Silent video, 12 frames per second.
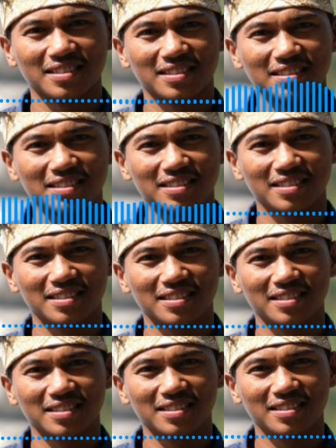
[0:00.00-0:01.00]

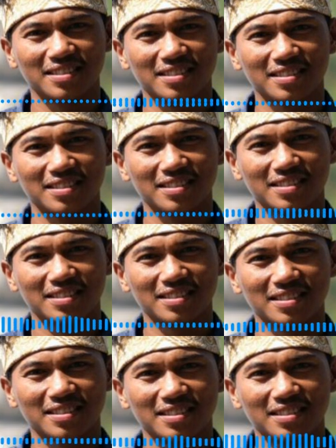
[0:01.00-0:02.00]

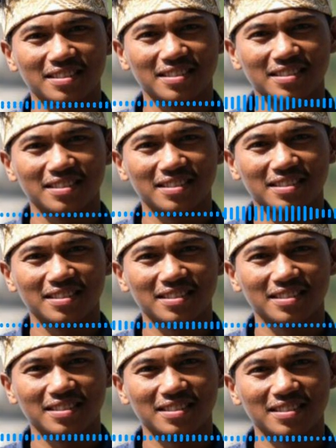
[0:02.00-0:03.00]

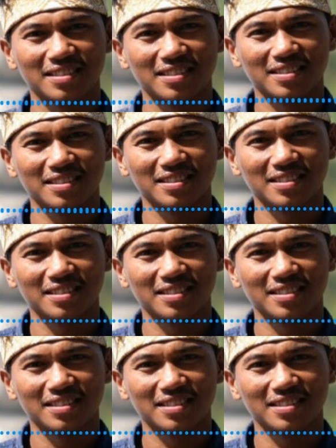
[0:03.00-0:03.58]
(silent)